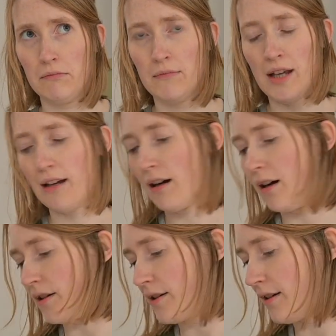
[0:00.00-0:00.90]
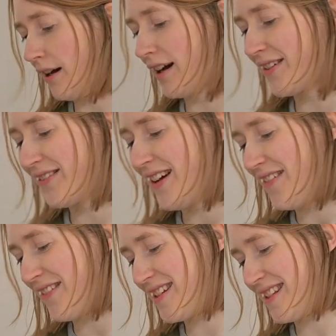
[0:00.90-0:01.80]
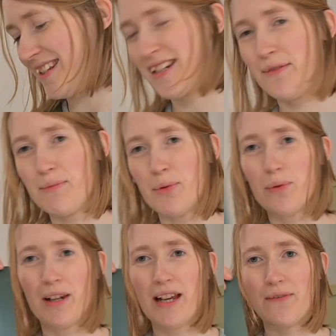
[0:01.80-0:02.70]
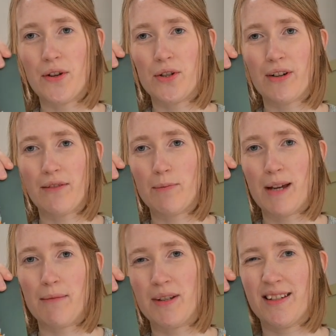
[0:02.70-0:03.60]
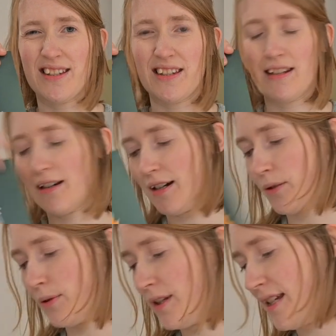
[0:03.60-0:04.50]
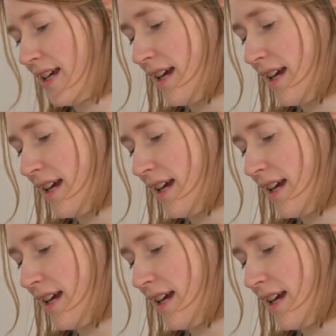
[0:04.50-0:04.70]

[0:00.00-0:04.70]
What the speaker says: Yeah, card. Whereas this stuff's more on like photographic paper, so it's slightly higher quality.